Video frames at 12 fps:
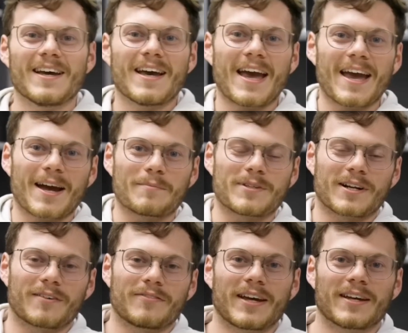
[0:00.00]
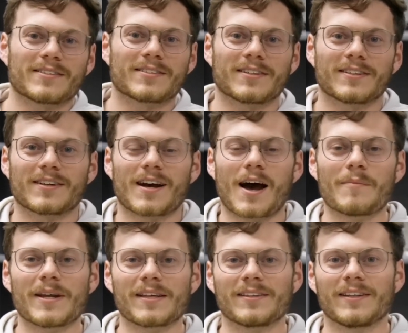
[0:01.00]
of its suspension that were
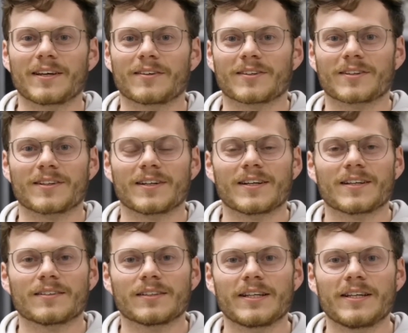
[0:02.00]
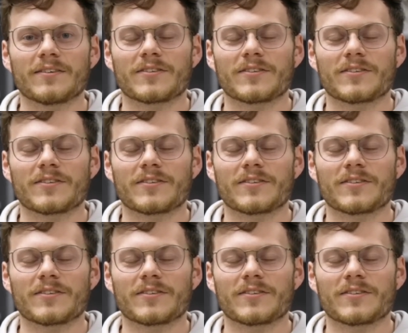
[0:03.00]
previously unknown to the public.